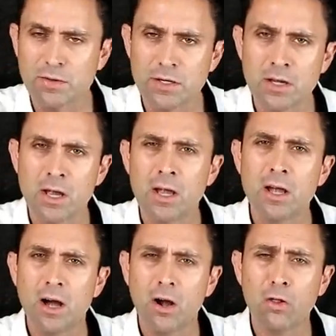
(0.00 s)
The,
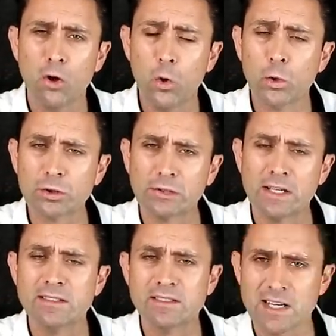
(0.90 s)
uh, the older
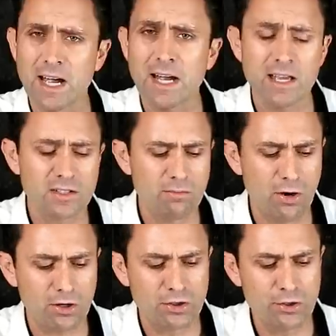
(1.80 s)
lens, the IS
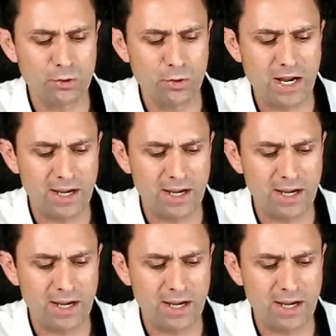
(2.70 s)
Mark II,